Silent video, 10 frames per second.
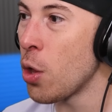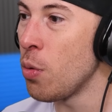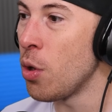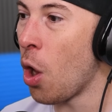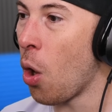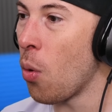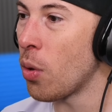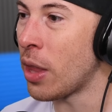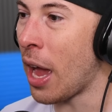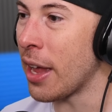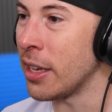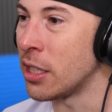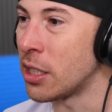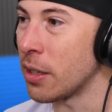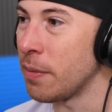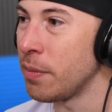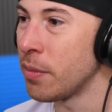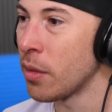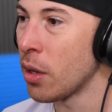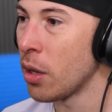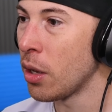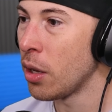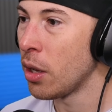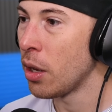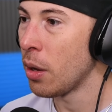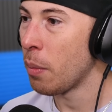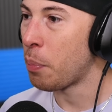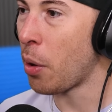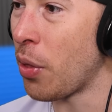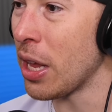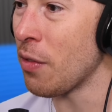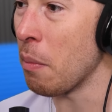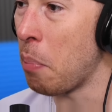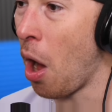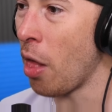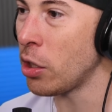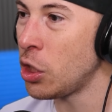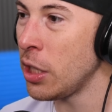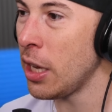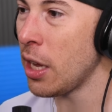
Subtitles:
you know that is... Bro, they even polishing